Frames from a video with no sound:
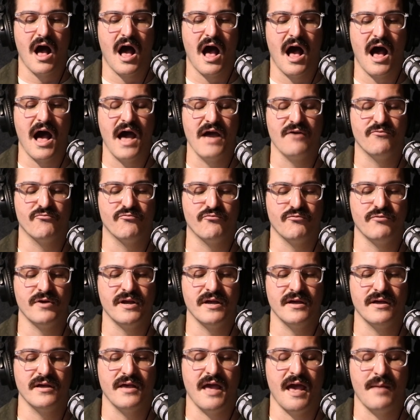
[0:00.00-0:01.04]

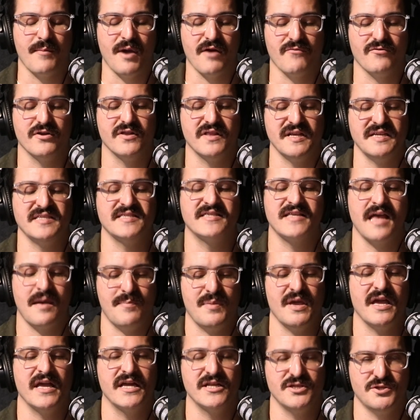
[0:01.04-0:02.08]
am I really
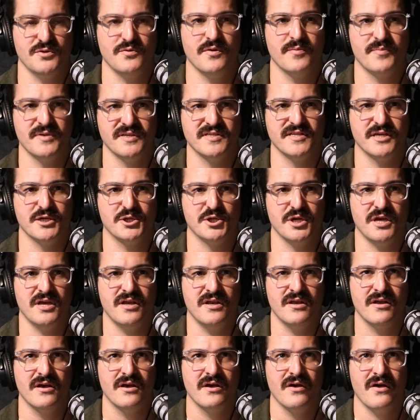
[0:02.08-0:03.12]
stepping into a
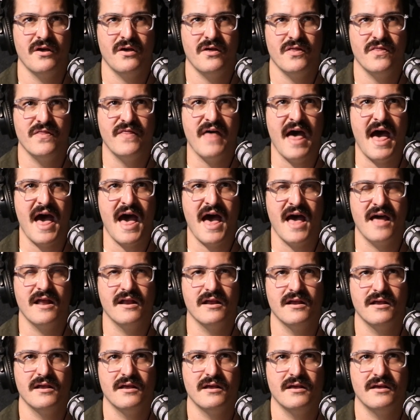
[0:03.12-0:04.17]
position that
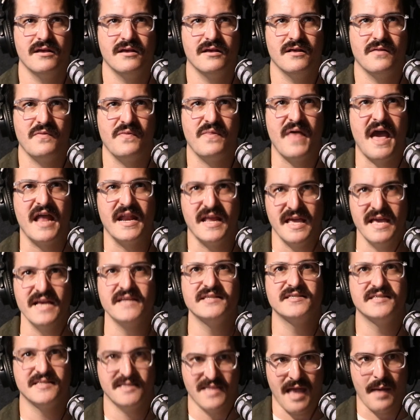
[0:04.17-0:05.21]

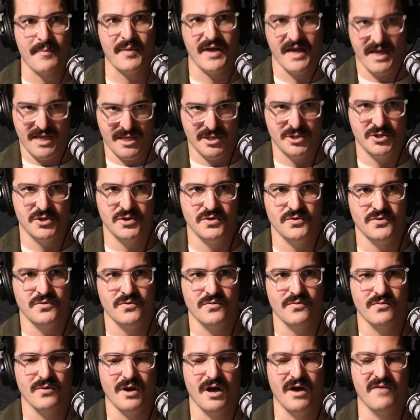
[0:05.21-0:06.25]
is stepping
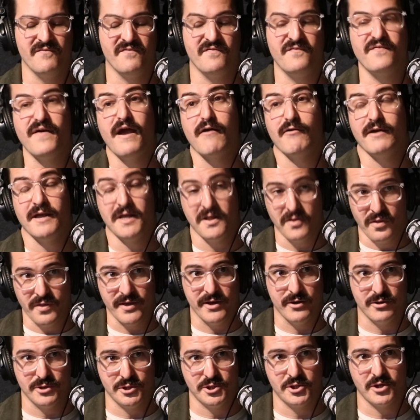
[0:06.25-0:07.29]
into a very
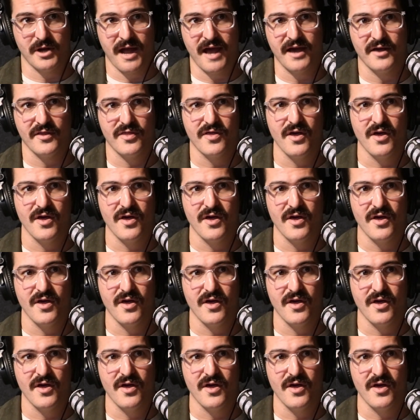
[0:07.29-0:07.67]
clear strength.